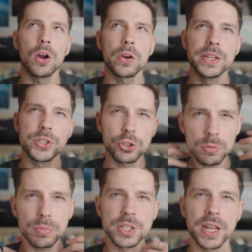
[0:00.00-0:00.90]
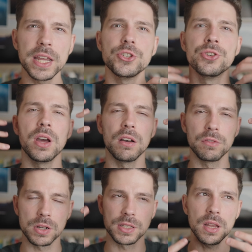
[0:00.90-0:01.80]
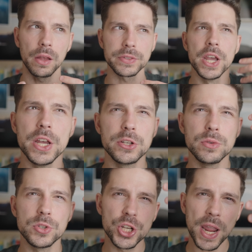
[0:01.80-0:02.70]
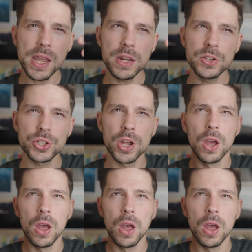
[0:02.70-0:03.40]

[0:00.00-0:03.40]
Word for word: our interpretation of ourselves, to change